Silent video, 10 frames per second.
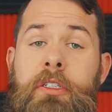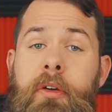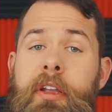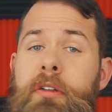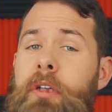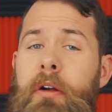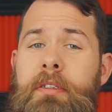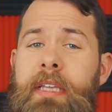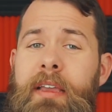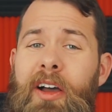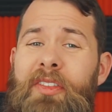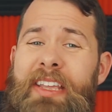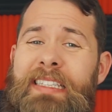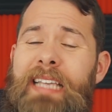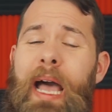So here's our take on
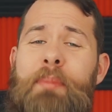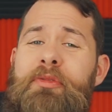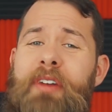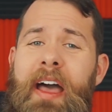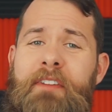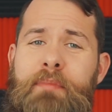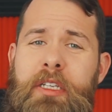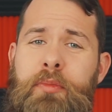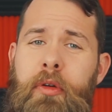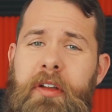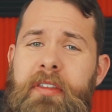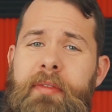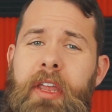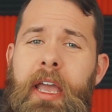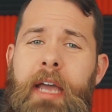the top five best
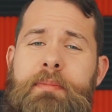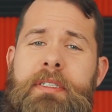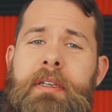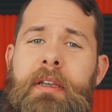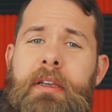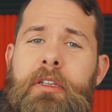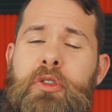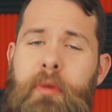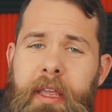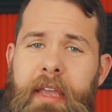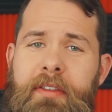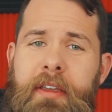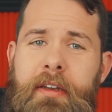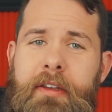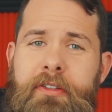productivity apps,
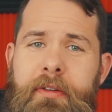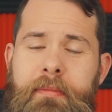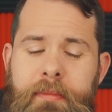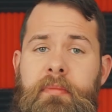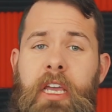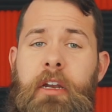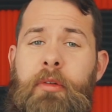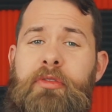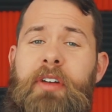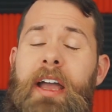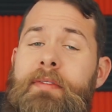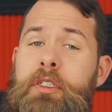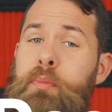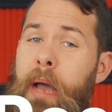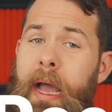2018 edition. At number five
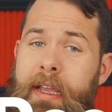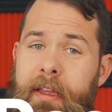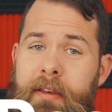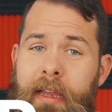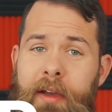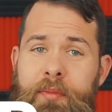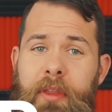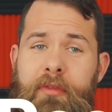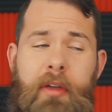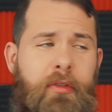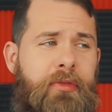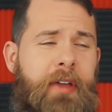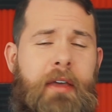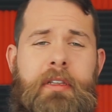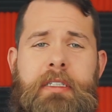is Pocket. Now, have you ever
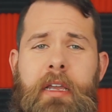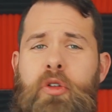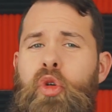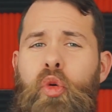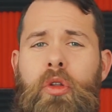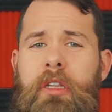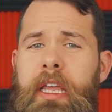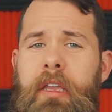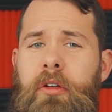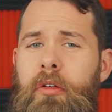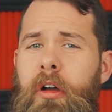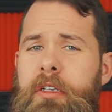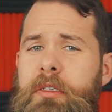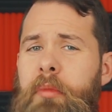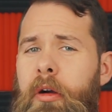found this like cool link or
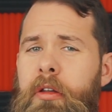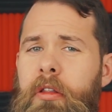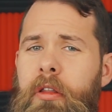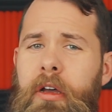awesome article